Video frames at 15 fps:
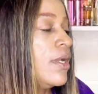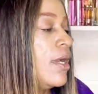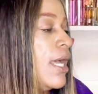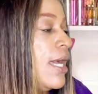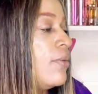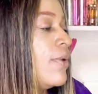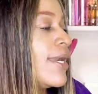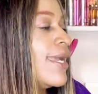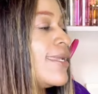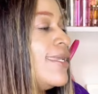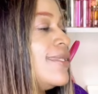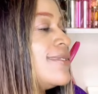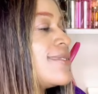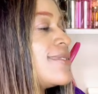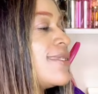what I
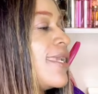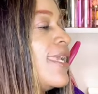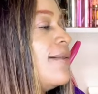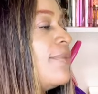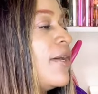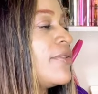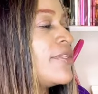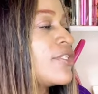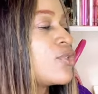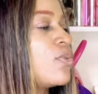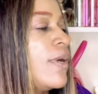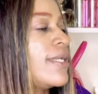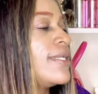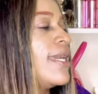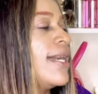can say about this
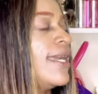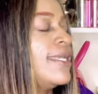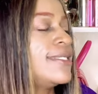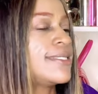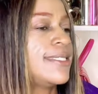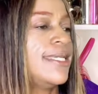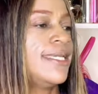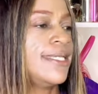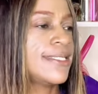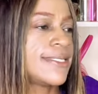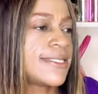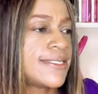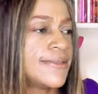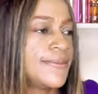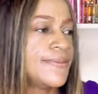one, guys,
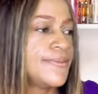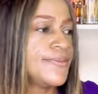is